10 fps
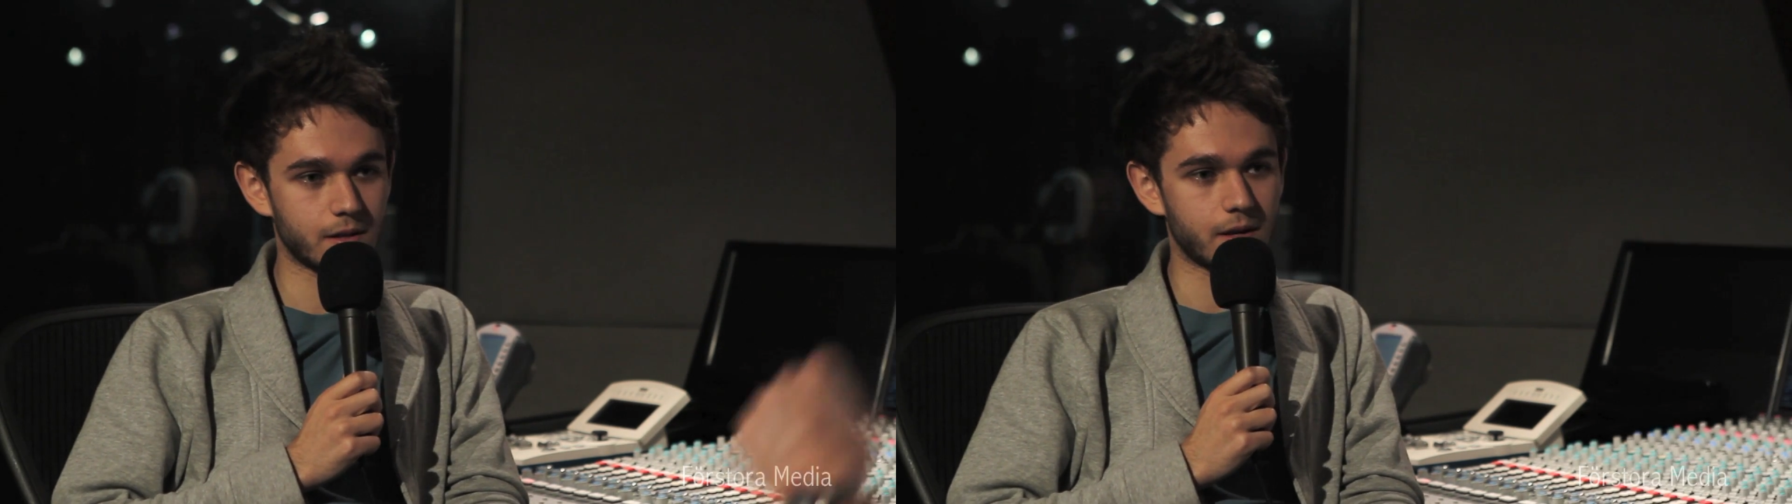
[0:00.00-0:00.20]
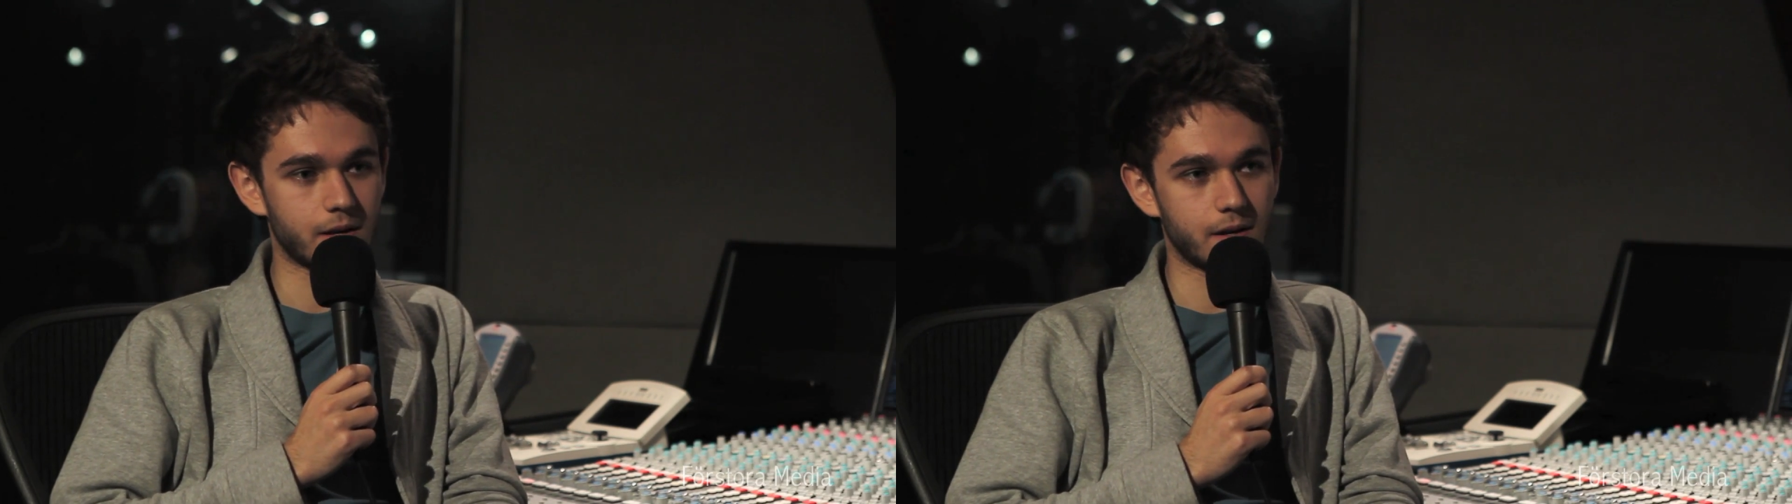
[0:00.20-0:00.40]

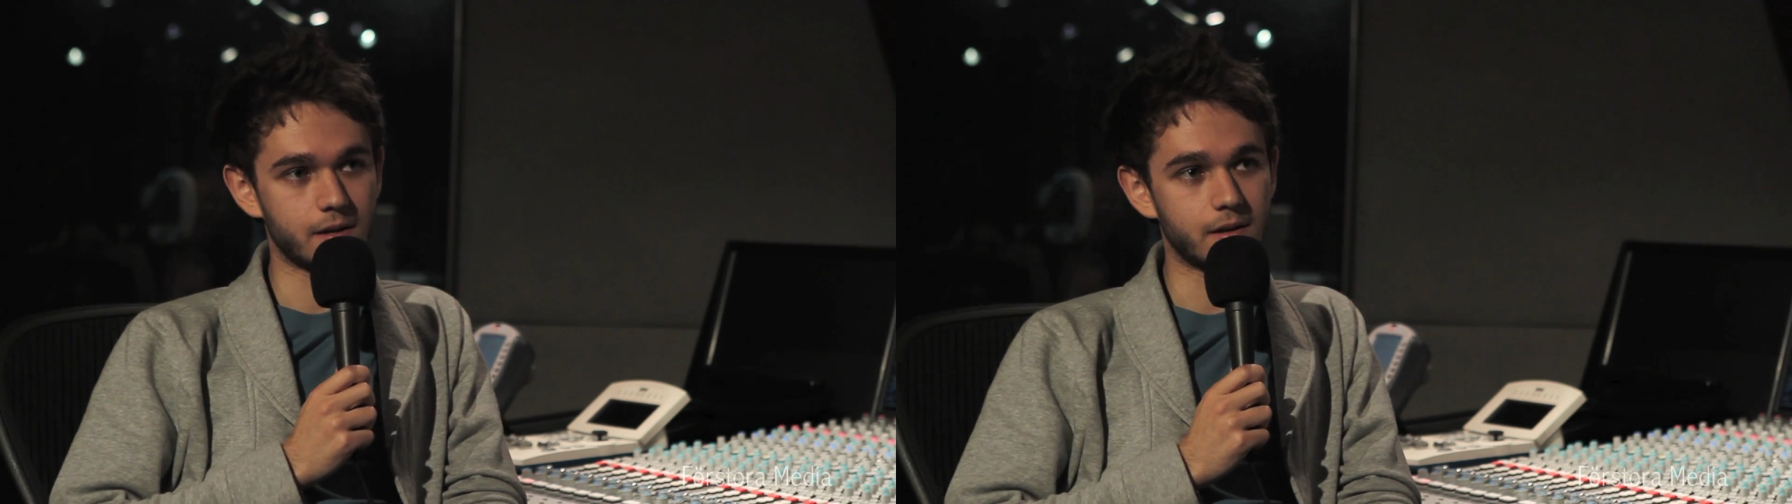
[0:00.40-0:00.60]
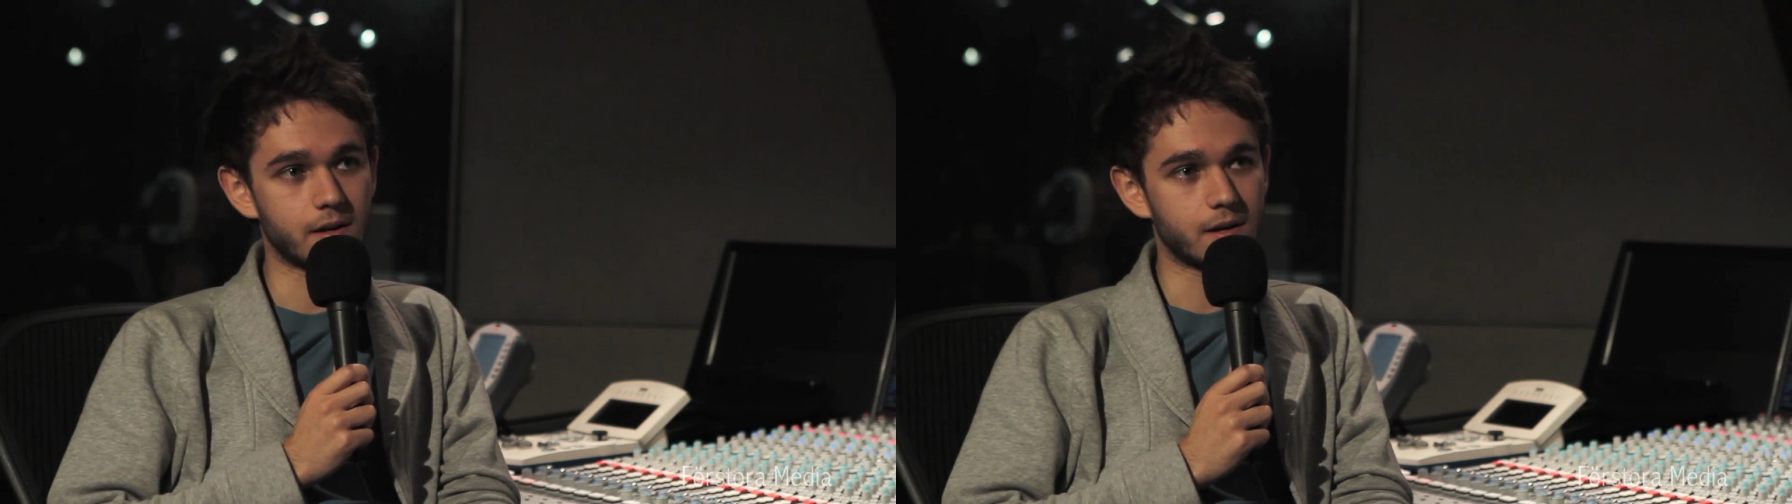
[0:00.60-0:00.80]
Okay.
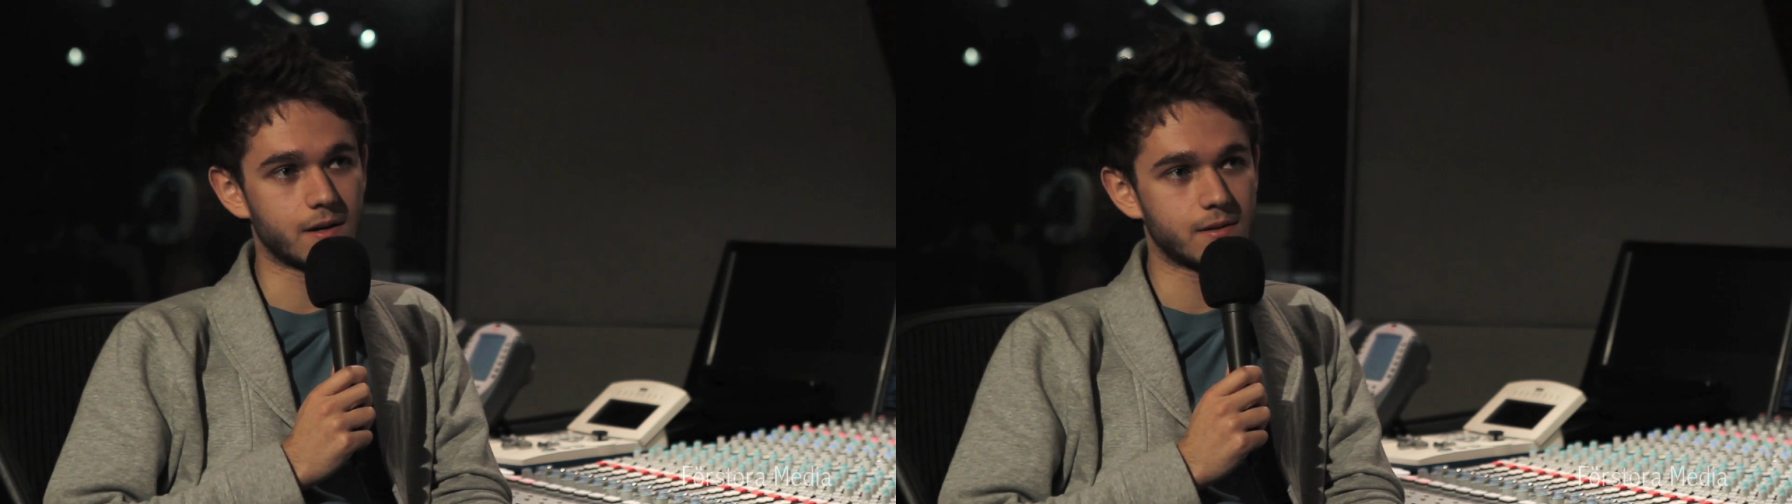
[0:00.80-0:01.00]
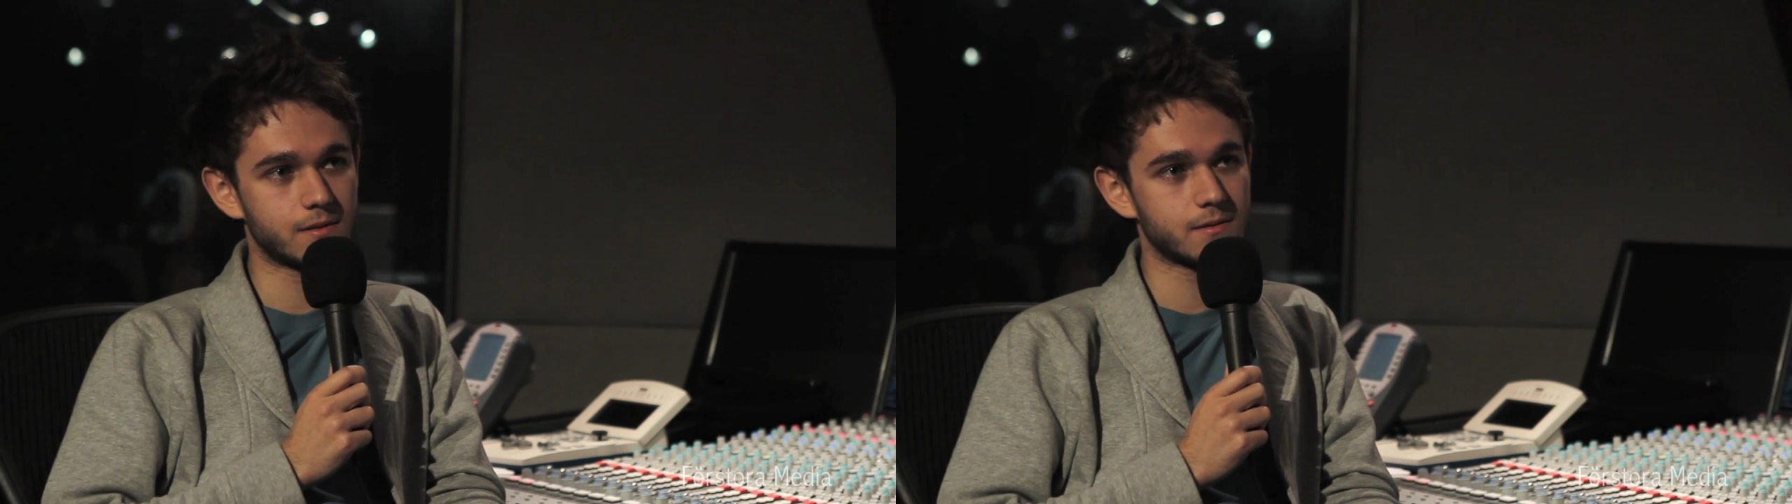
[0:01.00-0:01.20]
And
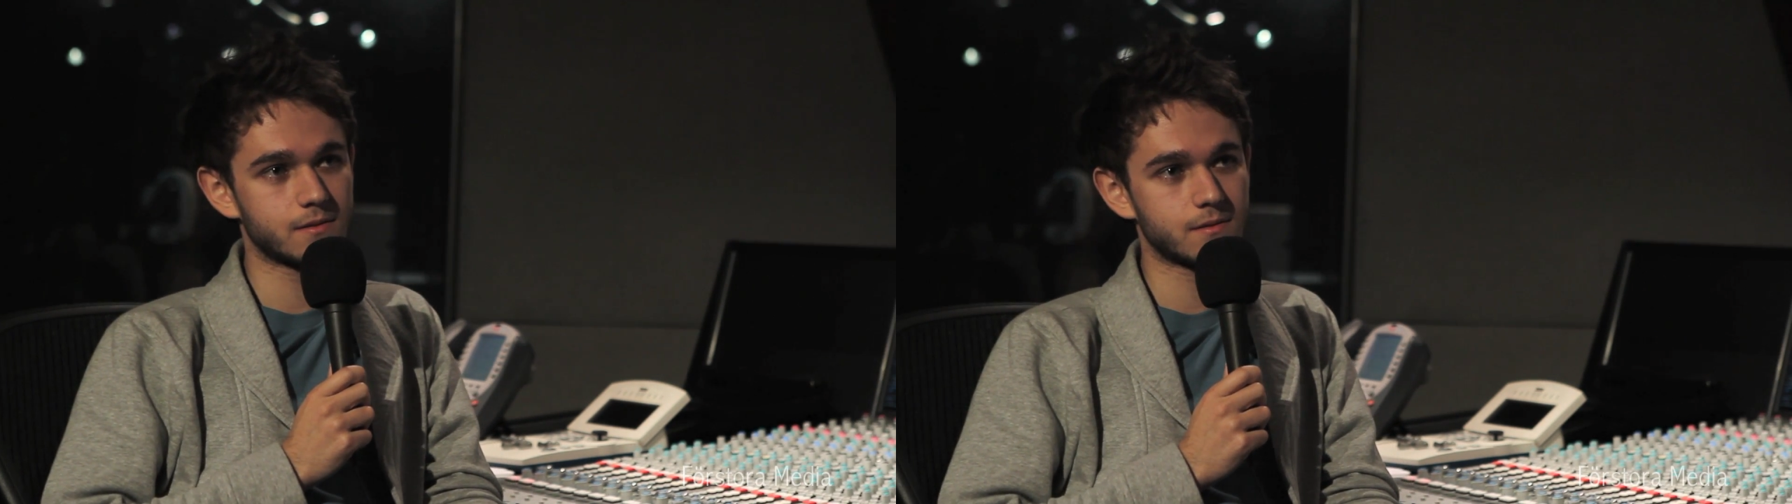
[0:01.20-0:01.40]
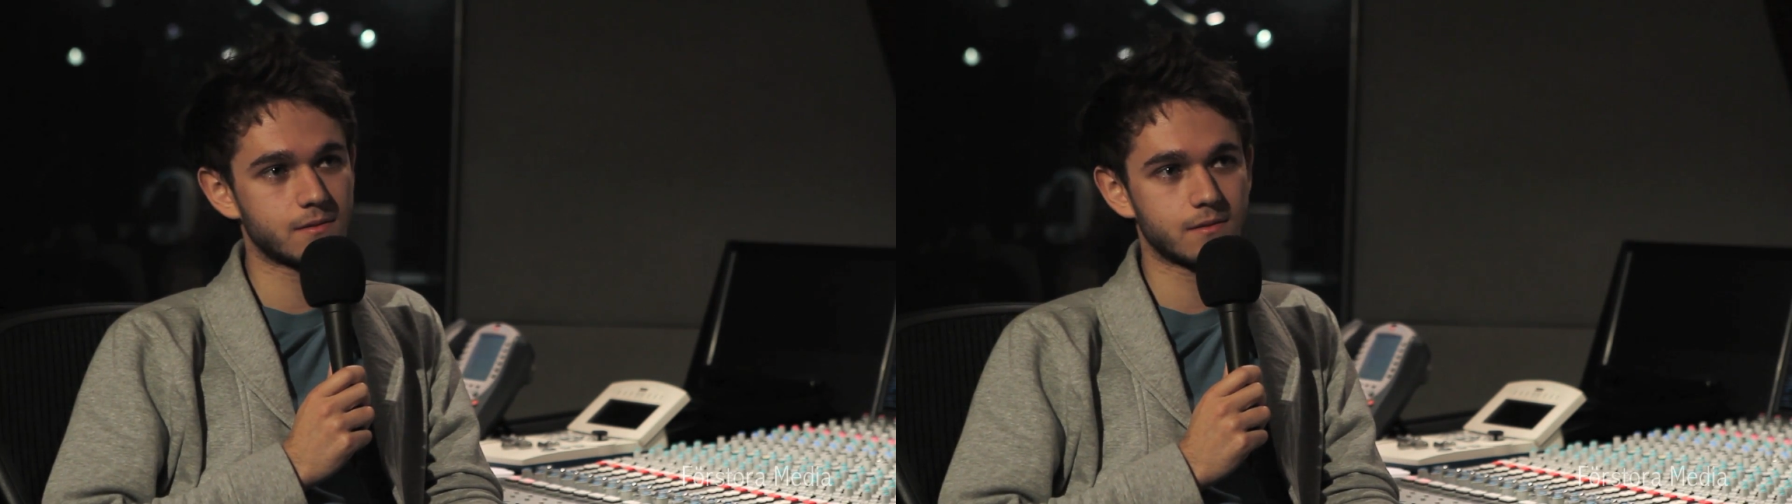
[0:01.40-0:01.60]
uh,
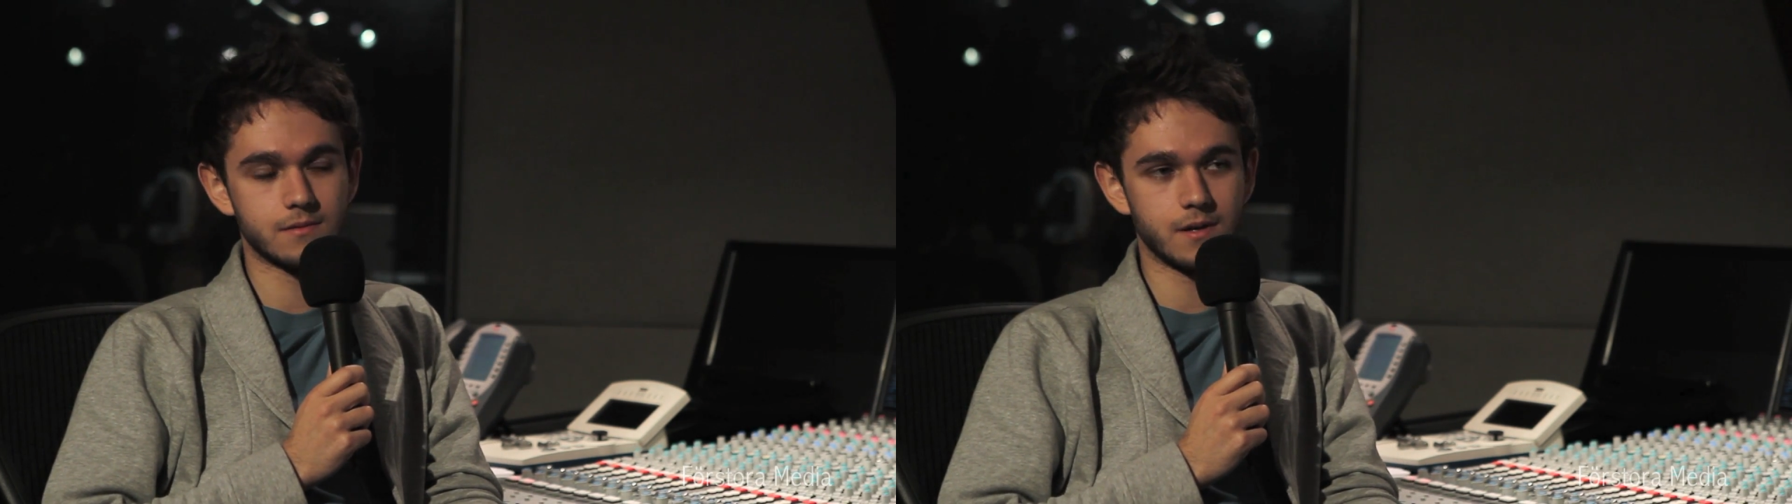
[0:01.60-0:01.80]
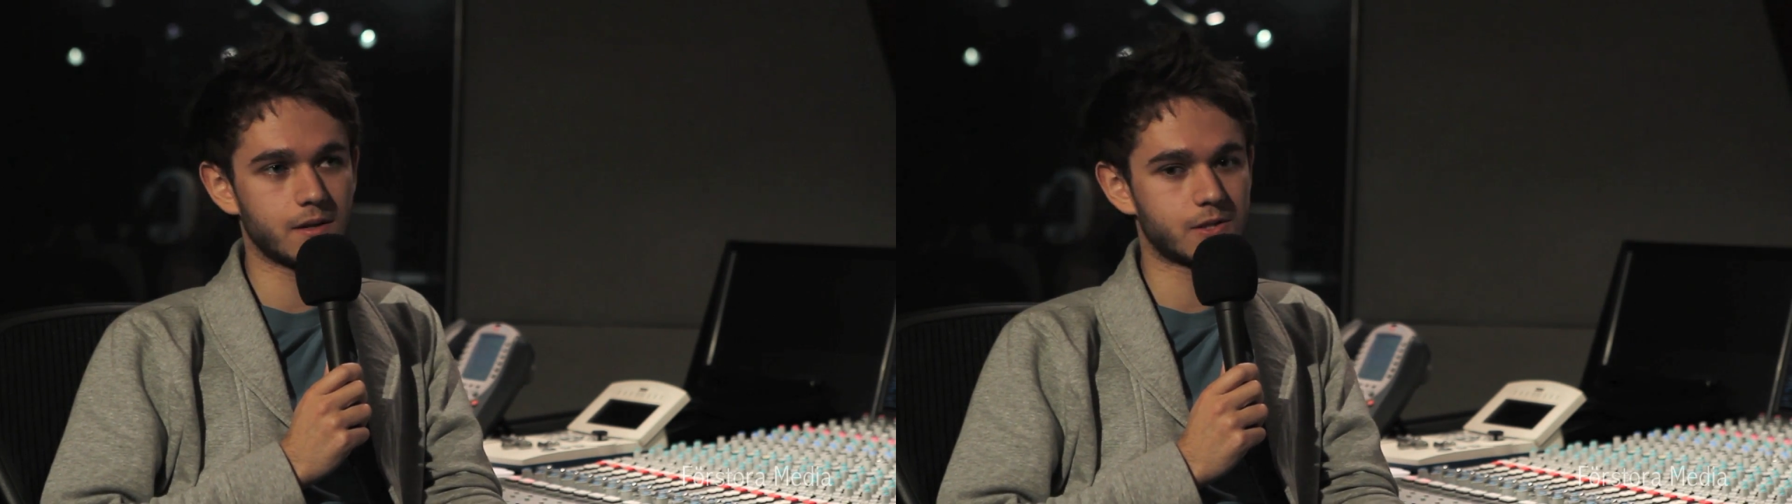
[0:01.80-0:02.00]
yeah,